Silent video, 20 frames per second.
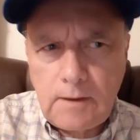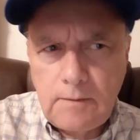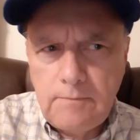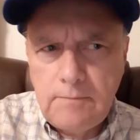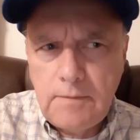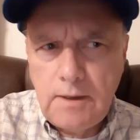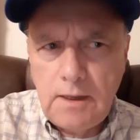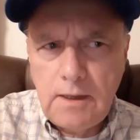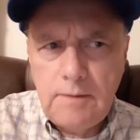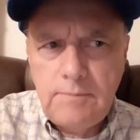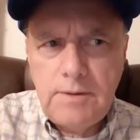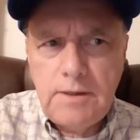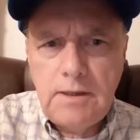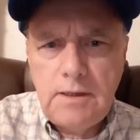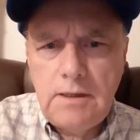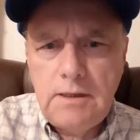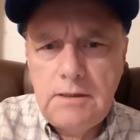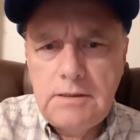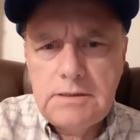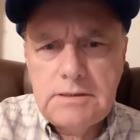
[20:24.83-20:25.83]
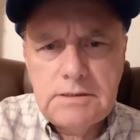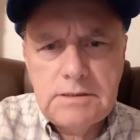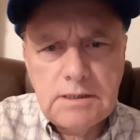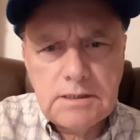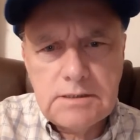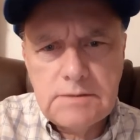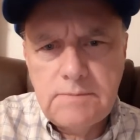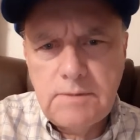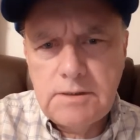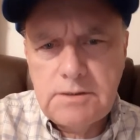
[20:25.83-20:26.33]
maybe
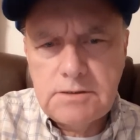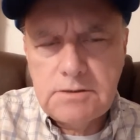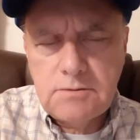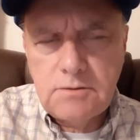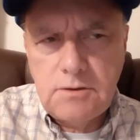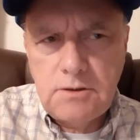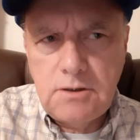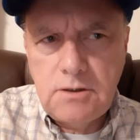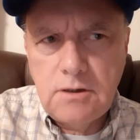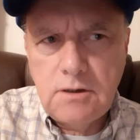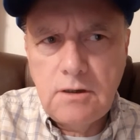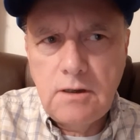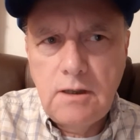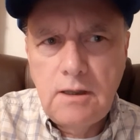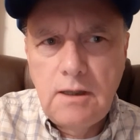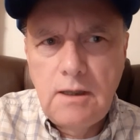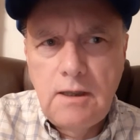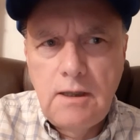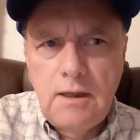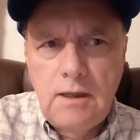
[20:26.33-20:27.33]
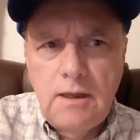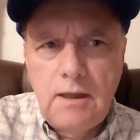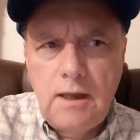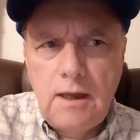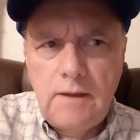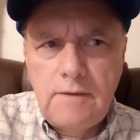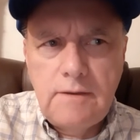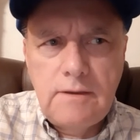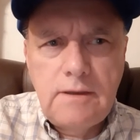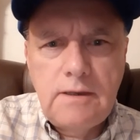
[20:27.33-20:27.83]
6 months to a year.
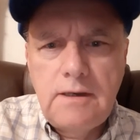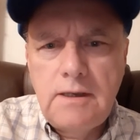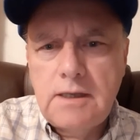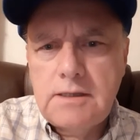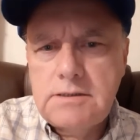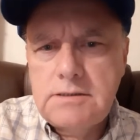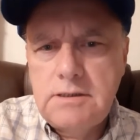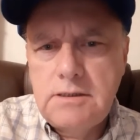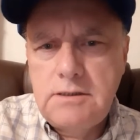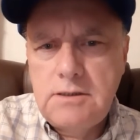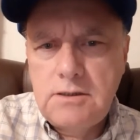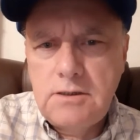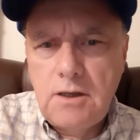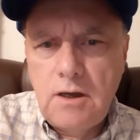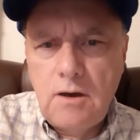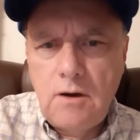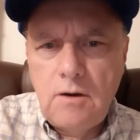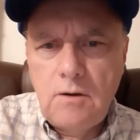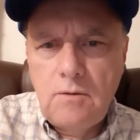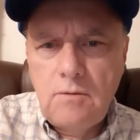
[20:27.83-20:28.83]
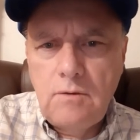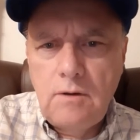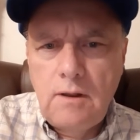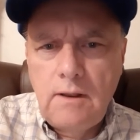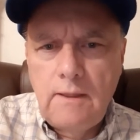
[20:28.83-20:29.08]
And then the next thing you know,